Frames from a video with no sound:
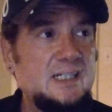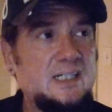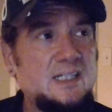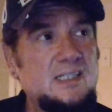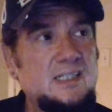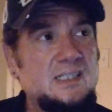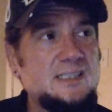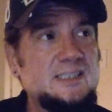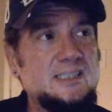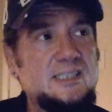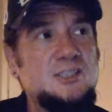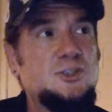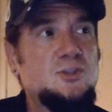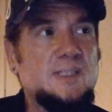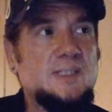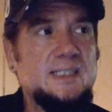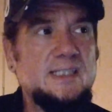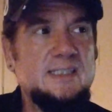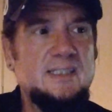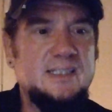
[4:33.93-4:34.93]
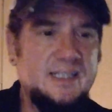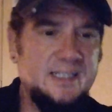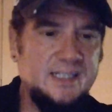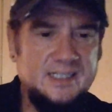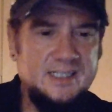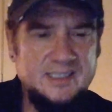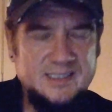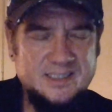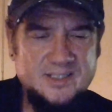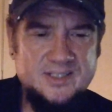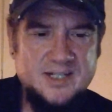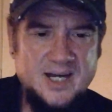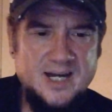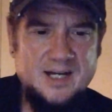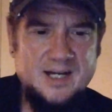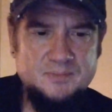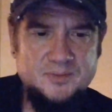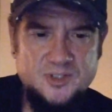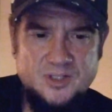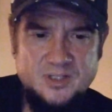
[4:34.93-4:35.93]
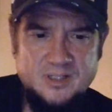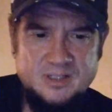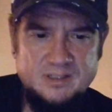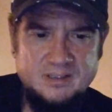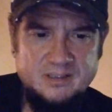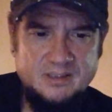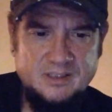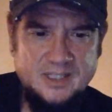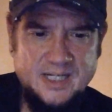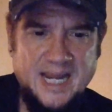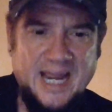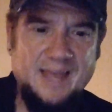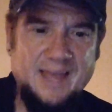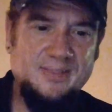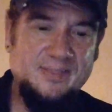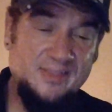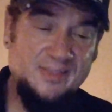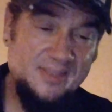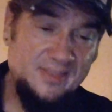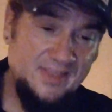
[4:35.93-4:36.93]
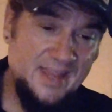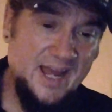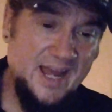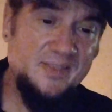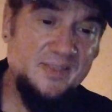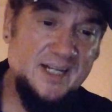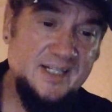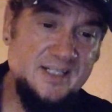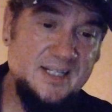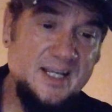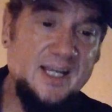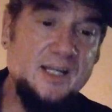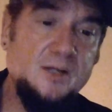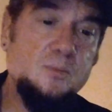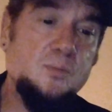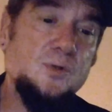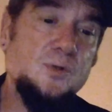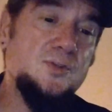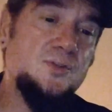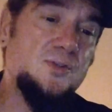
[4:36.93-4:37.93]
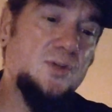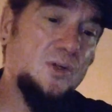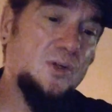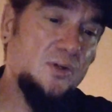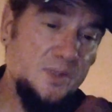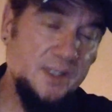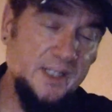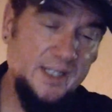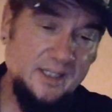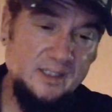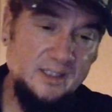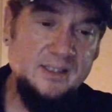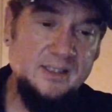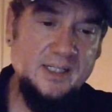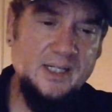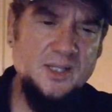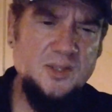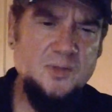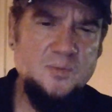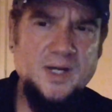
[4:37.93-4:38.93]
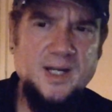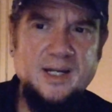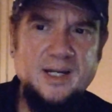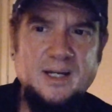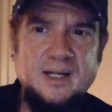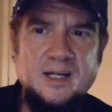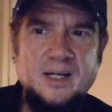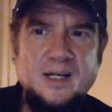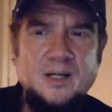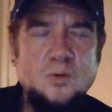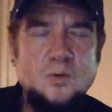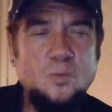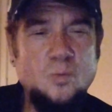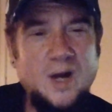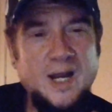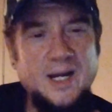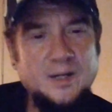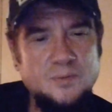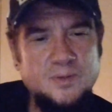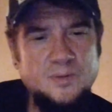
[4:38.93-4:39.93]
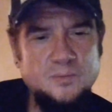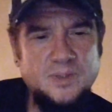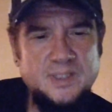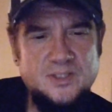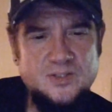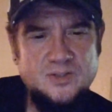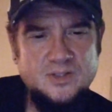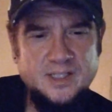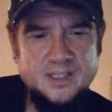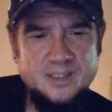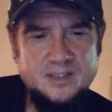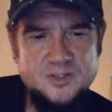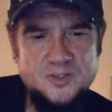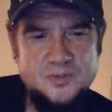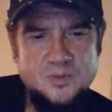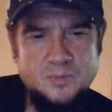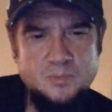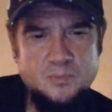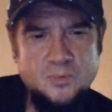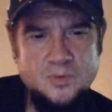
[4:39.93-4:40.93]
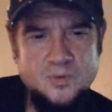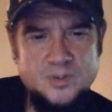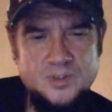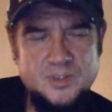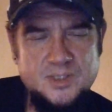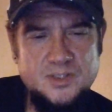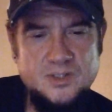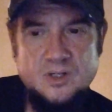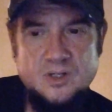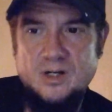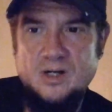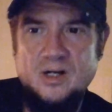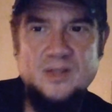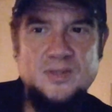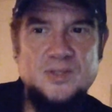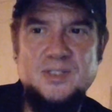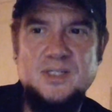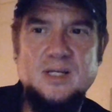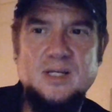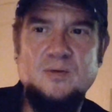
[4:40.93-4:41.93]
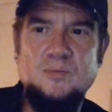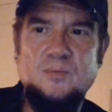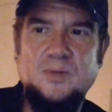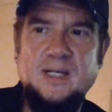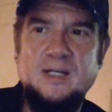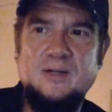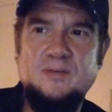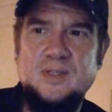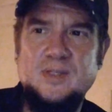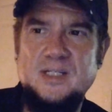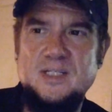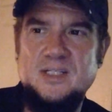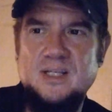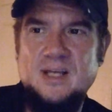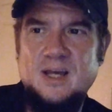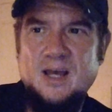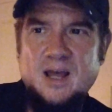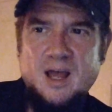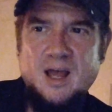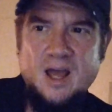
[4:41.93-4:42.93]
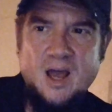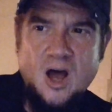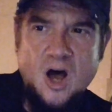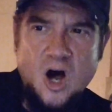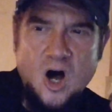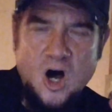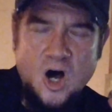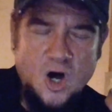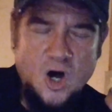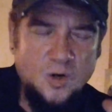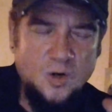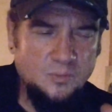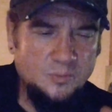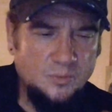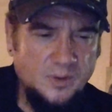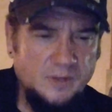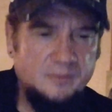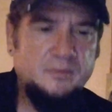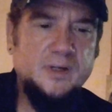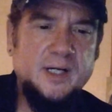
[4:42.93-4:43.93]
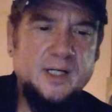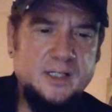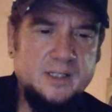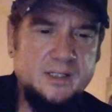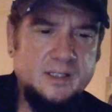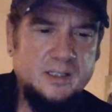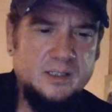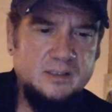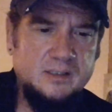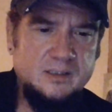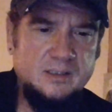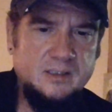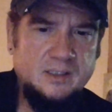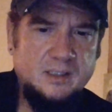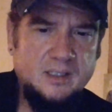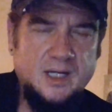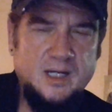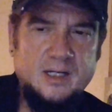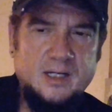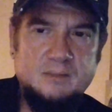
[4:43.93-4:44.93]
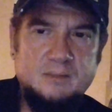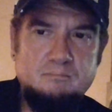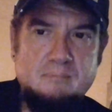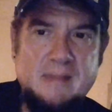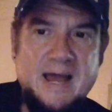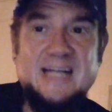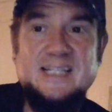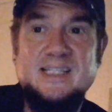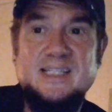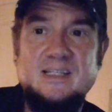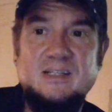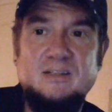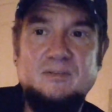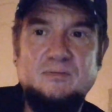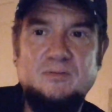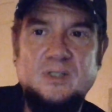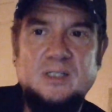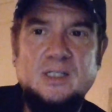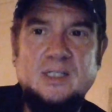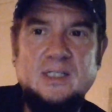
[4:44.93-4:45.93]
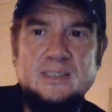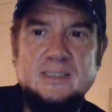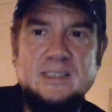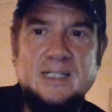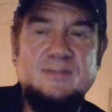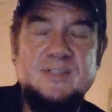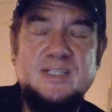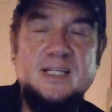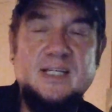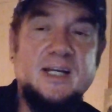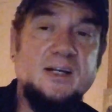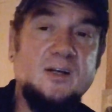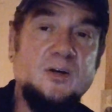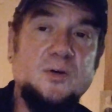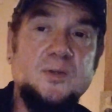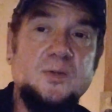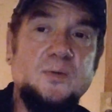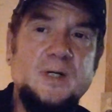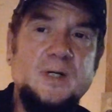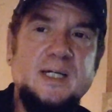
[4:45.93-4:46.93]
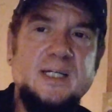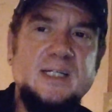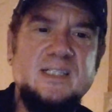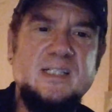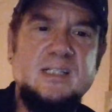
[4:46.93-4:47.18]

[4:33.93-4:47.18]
century, it stops. And now they say it will start going the other way. Right when we start getting those reports, all of a sudden we have these horrific, massive, devastating earthquakes.